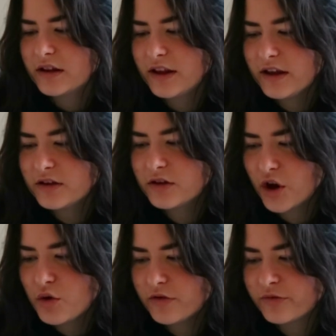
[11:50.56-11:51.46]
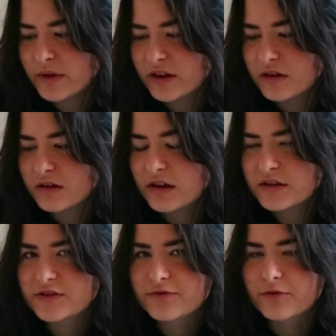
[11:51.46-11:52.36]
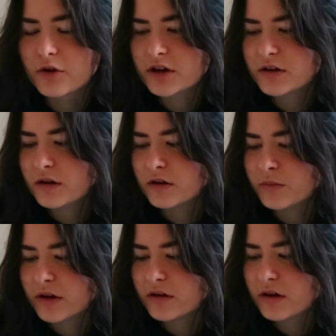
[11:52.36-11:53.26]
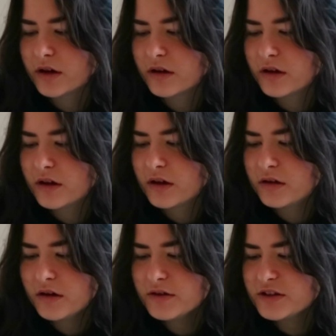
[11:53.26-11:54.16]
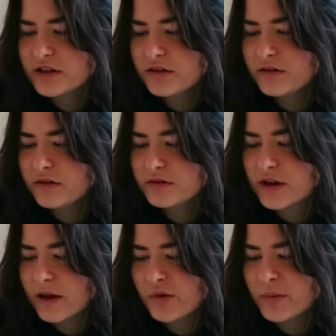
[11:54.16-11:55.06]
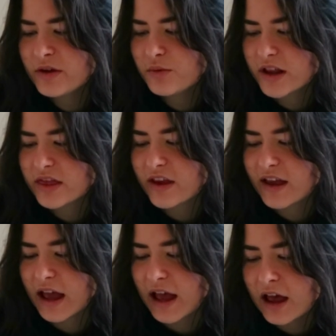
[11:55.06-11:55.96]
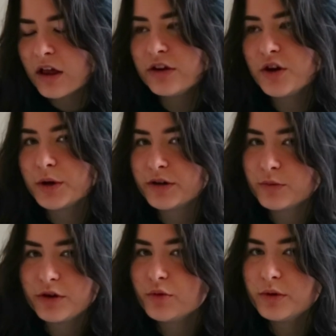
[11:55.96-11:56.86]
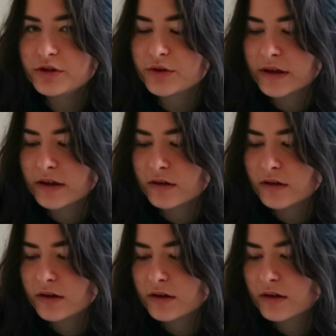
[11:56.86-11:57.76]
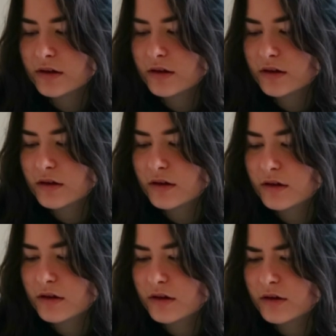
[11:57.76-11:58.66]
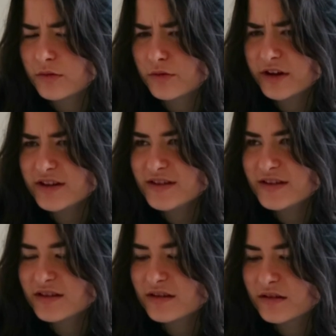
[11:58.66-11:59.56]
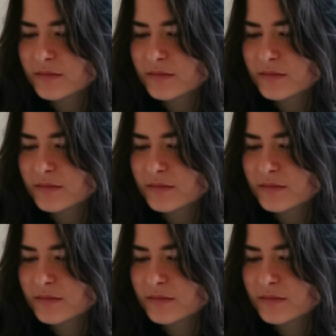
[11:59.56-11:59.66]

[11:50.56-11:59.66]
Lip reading: Let go of me. It's Russ. Oh my god. Not until you tell me what the hell you were doing. Russ?